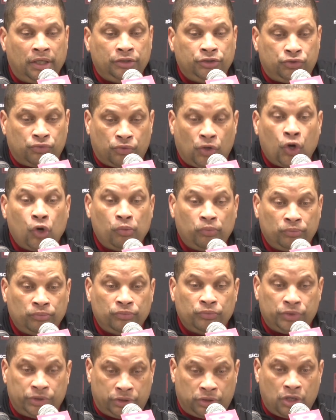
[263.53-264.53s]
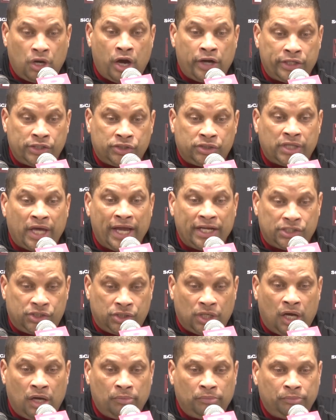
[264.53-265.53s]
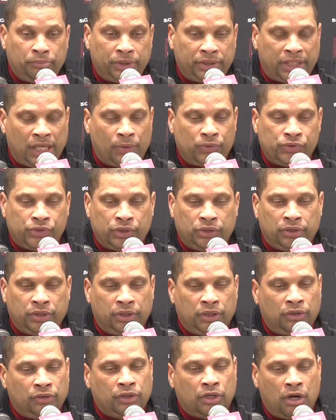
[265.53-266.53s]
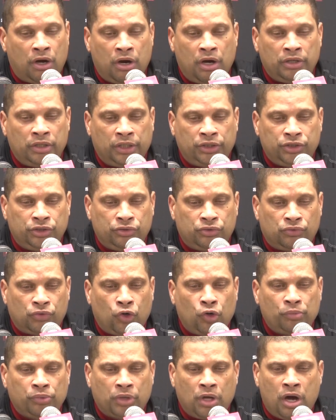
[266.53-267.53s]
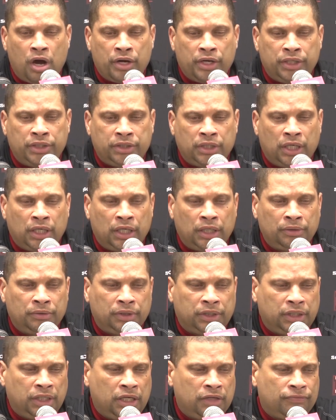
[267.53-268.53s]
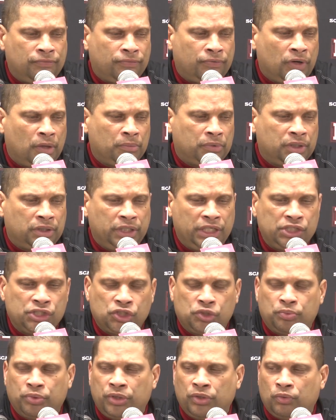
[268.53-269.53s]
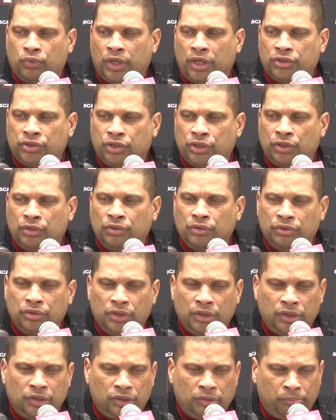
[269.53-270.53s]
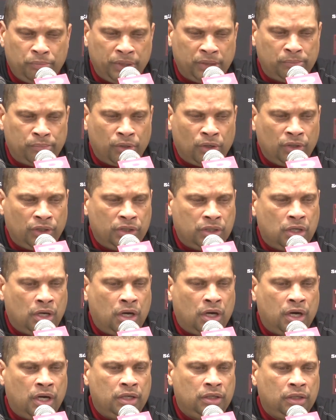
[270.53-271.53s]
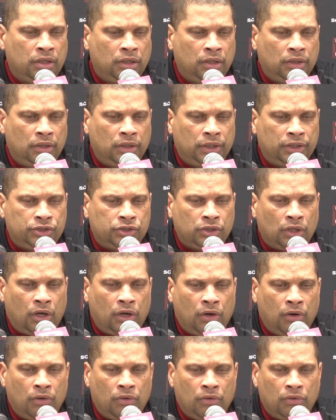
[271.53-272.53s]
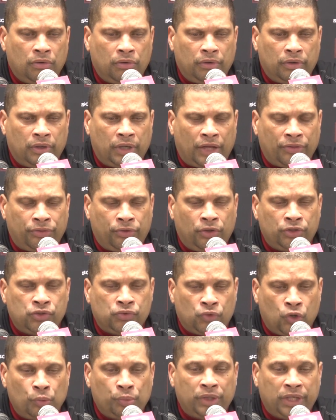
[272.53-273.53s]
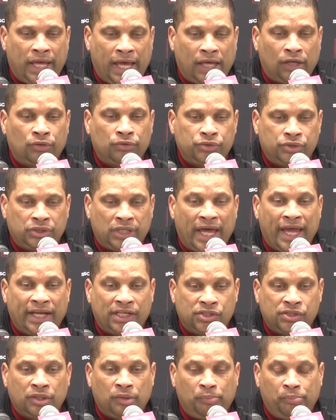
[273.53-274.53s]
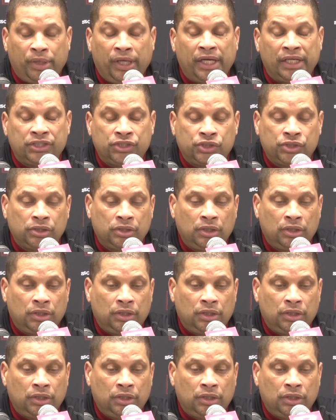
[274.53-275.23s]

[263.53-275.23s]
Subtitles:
Jerome was guarded Sykes some, but that was, guard. And Jerome guarded the kid from Canisius pretty well too, the big burly guard. So I thought Jerome could handle Sykes in a pinch.